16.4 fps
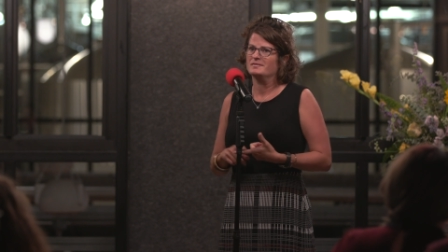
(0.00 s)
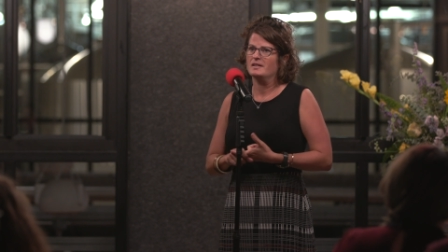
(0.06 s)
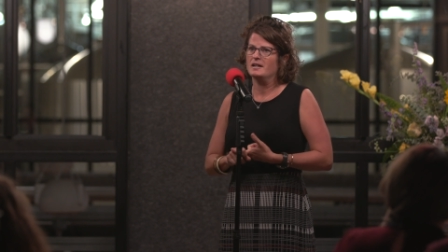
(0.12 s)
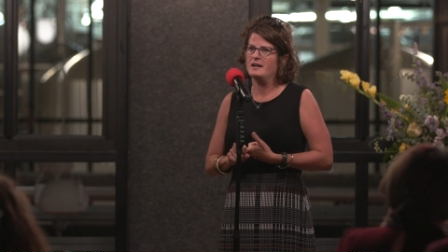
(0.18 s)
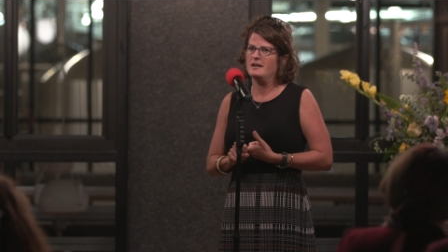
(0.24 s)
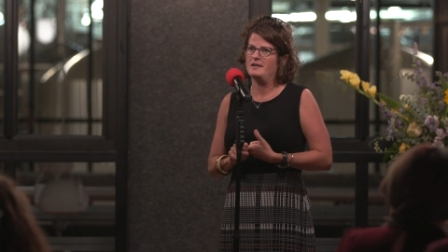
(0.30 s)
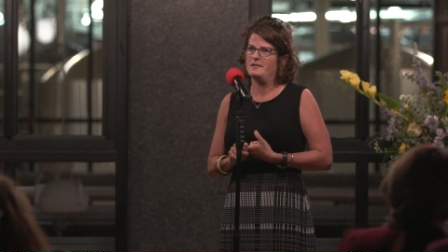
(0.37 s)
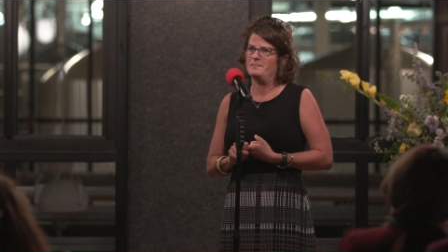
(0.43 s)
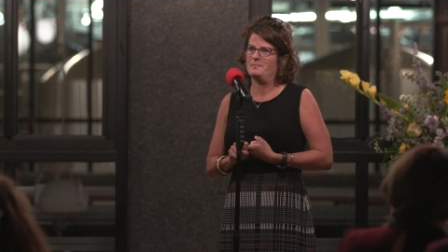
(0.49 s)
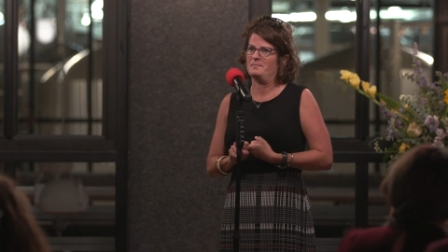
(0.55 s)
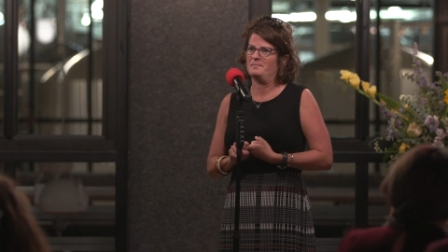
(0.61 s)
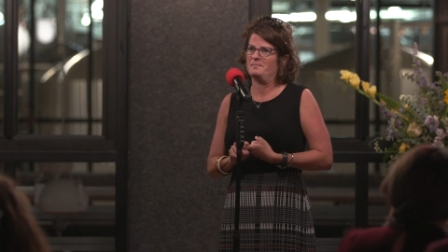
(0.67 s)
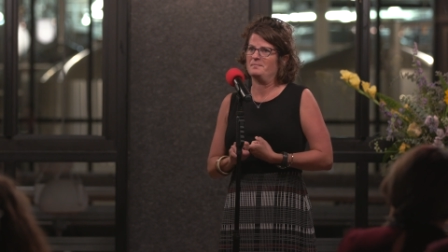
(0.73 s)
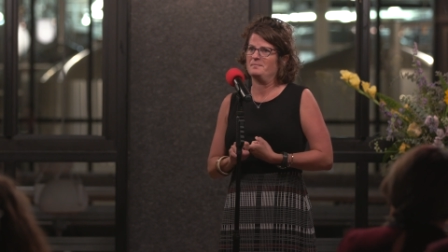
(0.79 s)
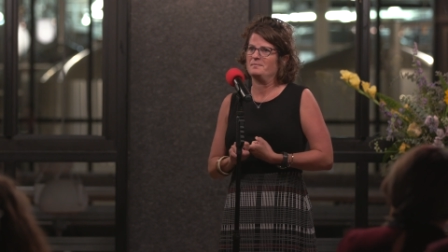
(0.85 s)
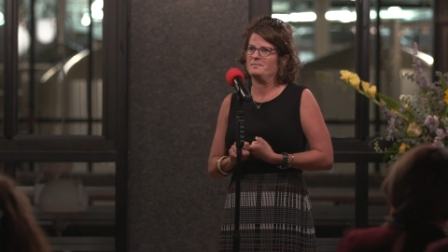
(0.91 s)

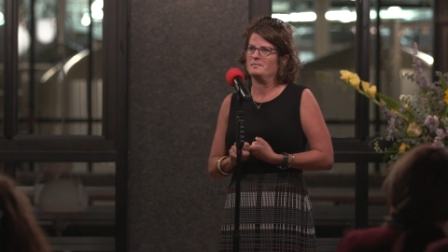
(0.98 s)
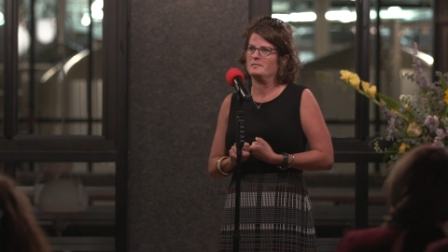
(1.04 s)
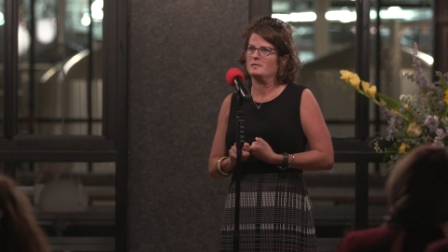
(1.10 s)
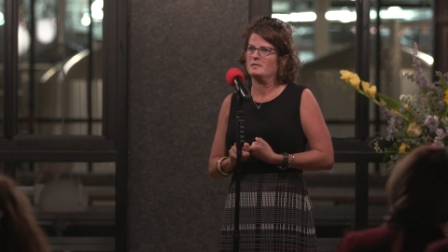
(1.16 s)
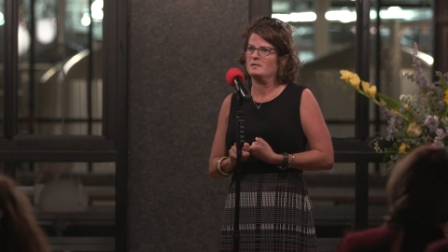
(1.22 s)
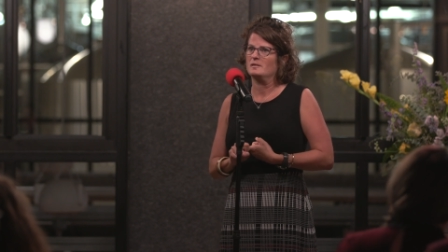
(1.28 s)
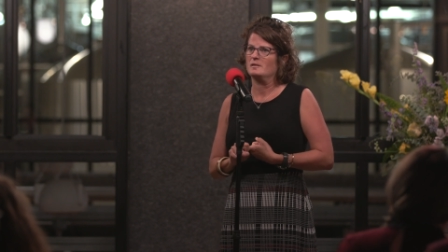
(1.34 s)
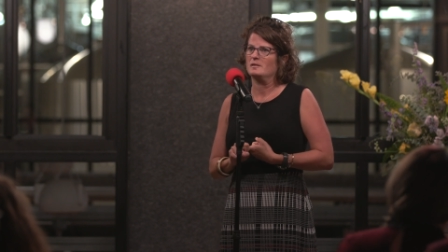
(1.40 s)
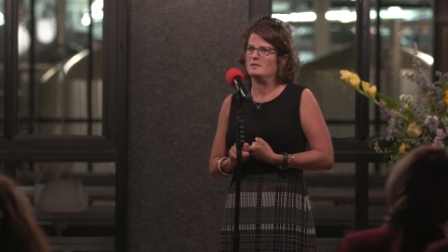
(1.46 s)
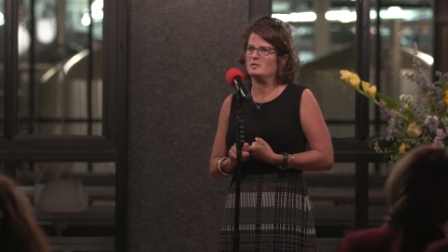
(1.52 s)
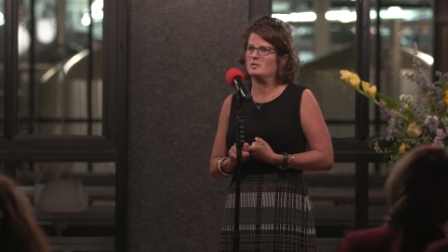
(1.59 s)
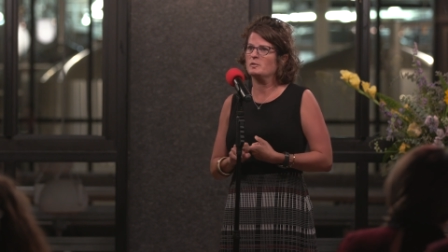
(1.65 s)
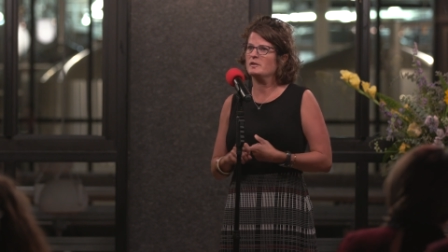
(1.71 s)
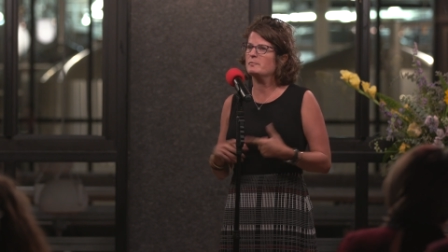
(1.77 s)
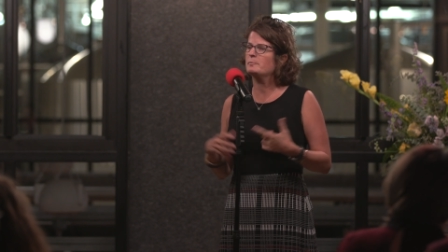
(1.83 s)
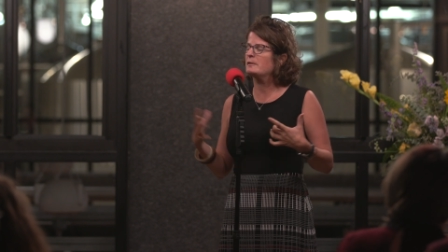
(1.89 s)

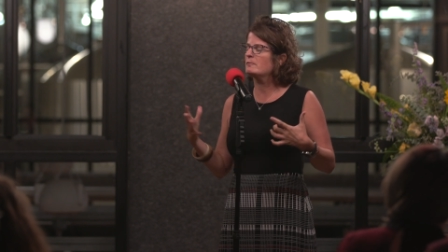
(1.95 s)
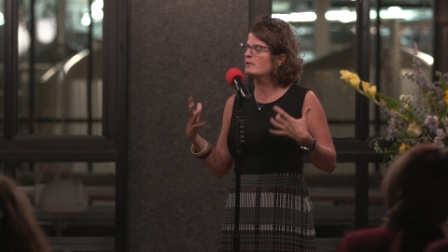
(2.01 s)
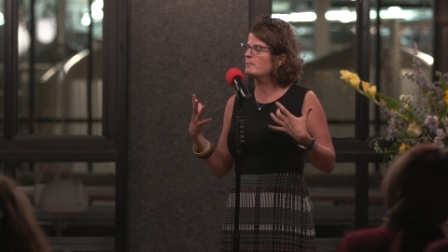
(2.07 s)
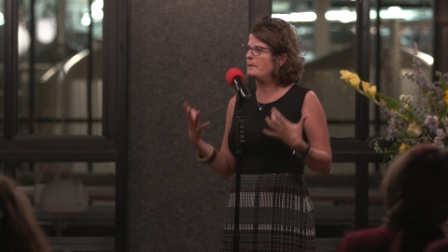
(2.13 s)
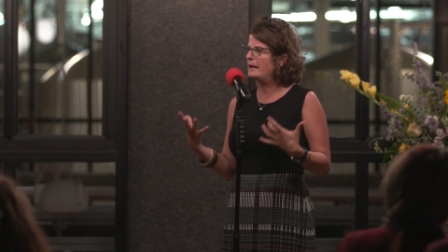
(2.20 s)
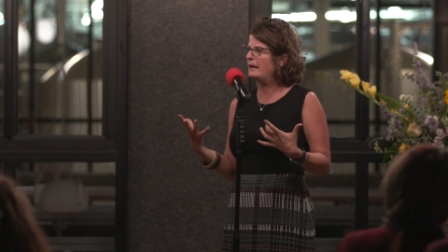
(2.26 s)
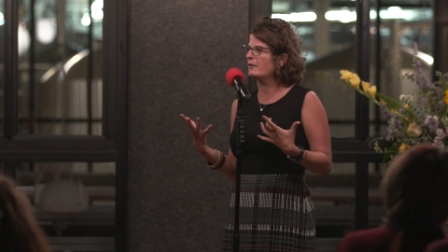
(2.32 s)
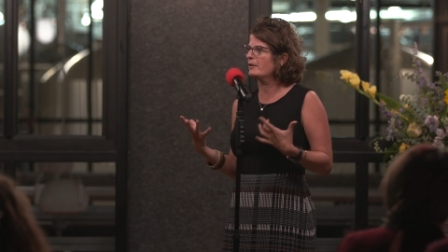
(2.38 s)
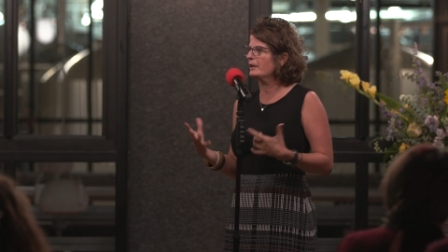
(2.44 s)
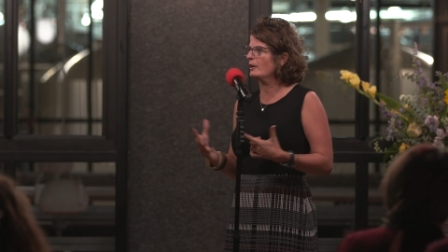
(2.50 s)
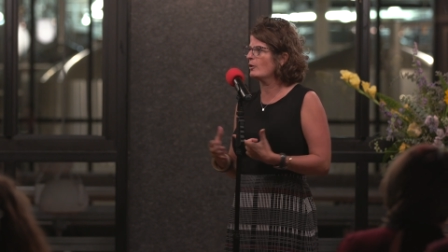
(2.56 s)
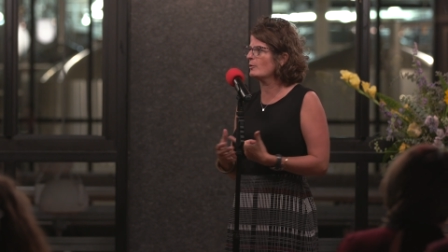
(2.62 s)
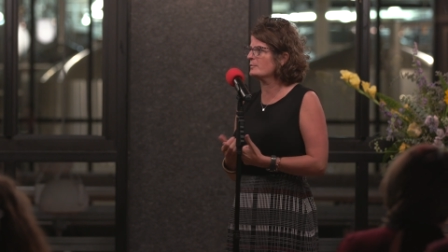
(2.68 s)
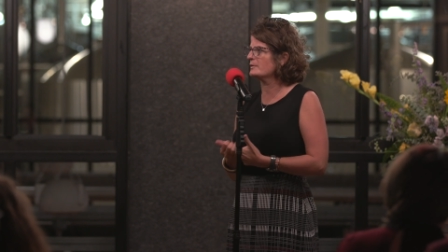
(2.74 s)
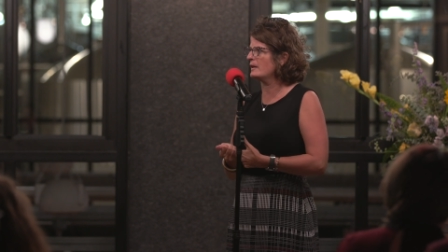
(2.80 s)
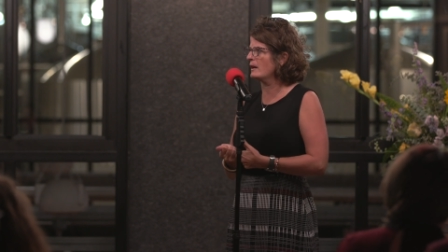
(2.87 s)
So we've been repairing
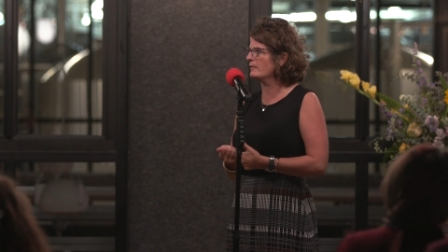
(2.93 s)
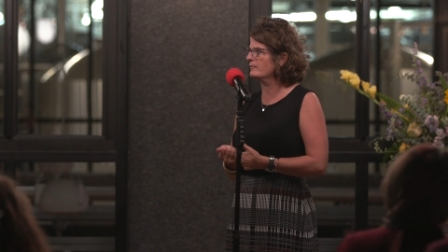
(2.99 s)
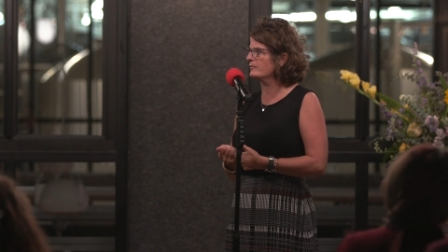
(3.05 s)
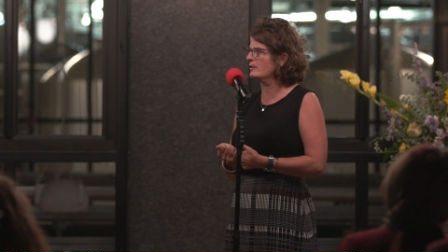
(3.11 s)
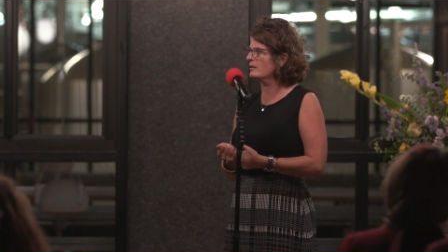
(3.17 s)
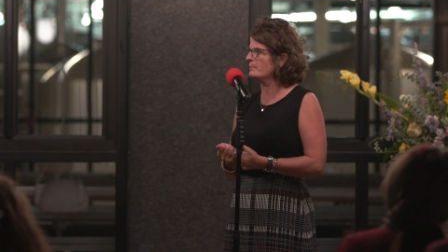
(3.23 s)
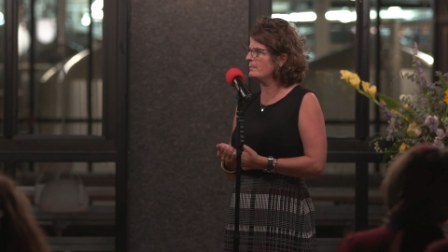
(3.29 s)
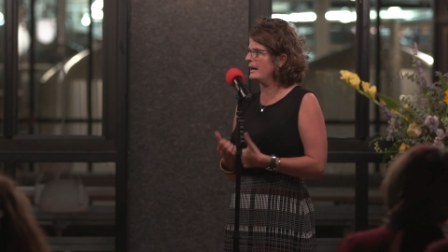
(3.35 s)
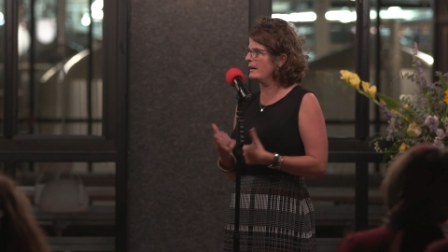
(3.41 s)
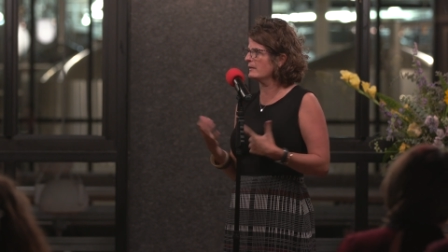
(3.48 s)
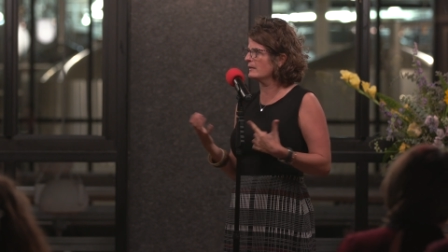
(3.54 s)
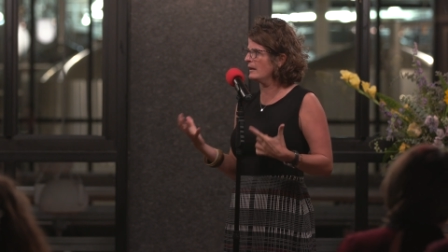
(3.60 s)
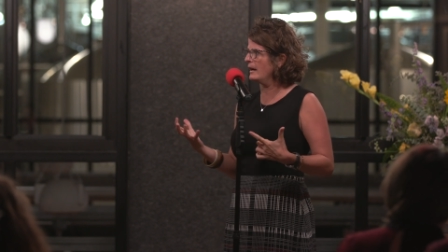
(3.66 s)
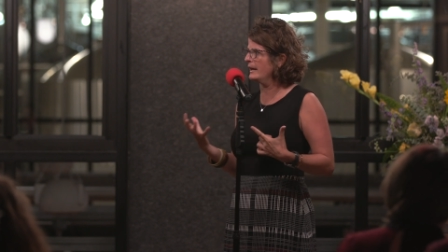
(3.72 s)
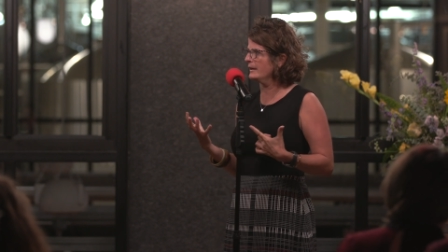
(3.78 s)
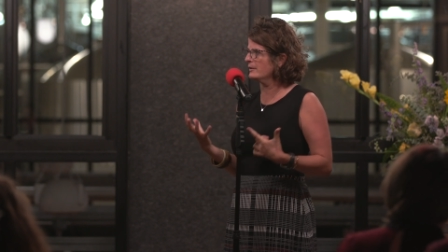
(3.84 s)
homes now for
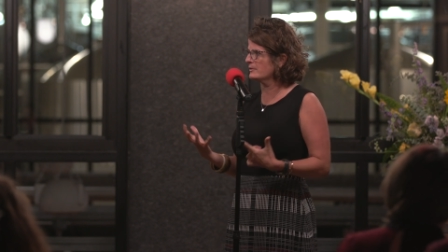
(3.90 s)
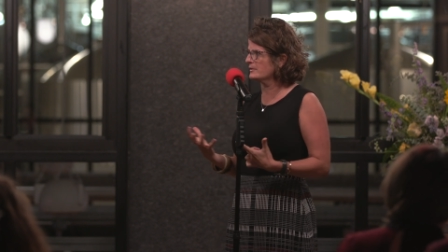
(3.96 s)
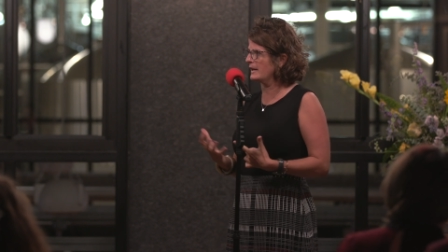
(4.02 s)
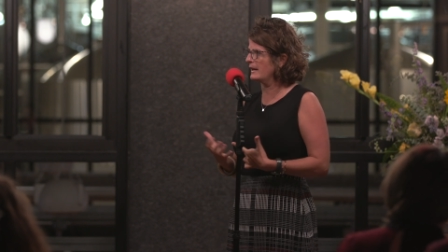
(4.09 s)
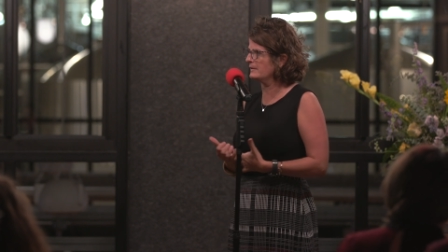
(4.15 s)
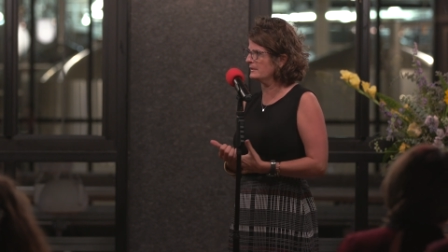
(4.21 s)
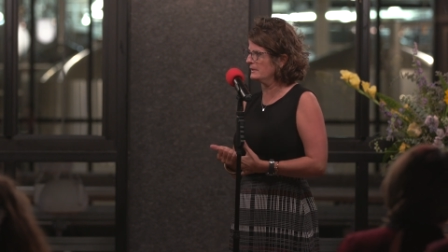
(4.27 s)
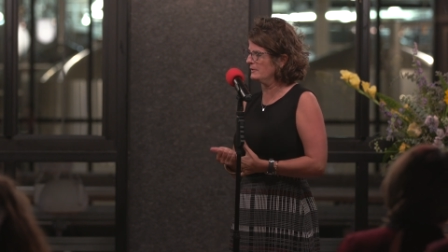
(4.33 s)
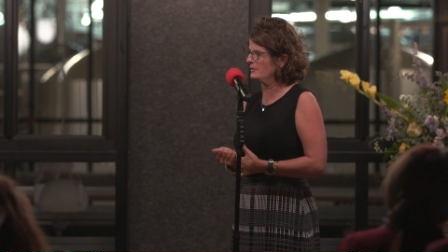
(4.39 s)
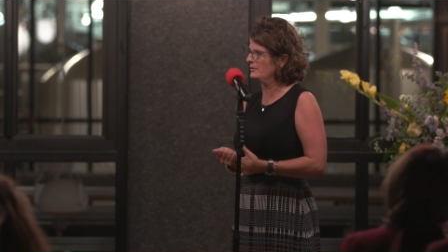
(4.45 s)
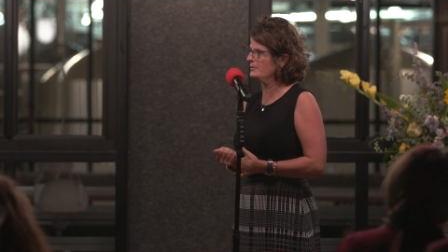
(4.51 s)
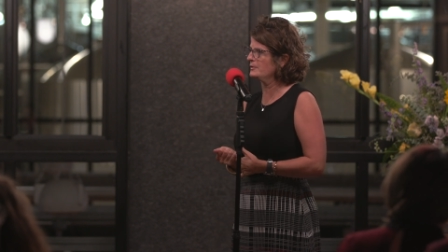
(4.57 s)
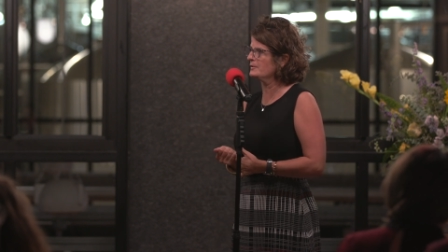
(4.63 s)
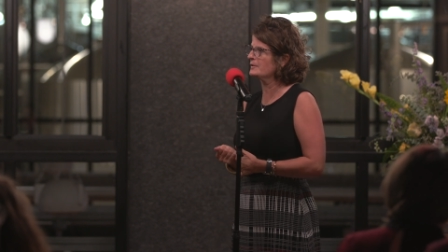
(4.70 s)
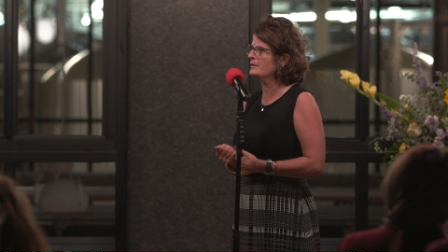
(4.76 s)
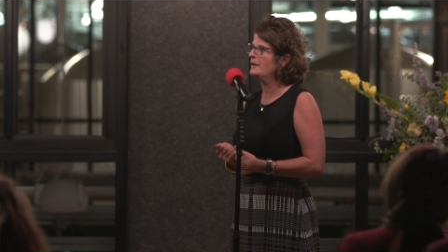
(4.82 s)
about 9 or 10
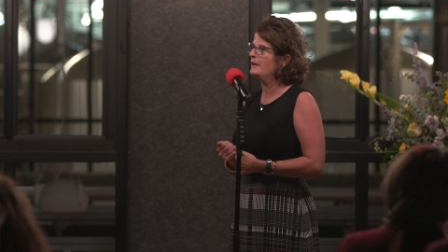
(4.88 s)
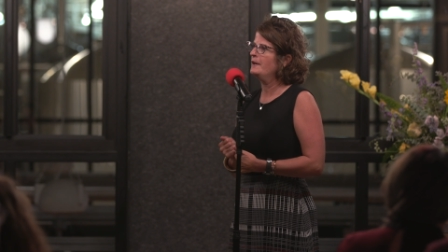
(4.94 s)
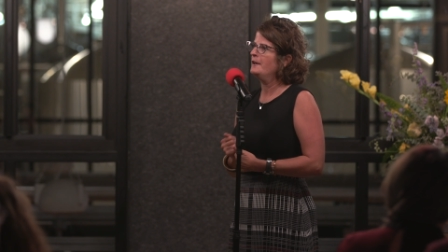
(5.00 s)
years.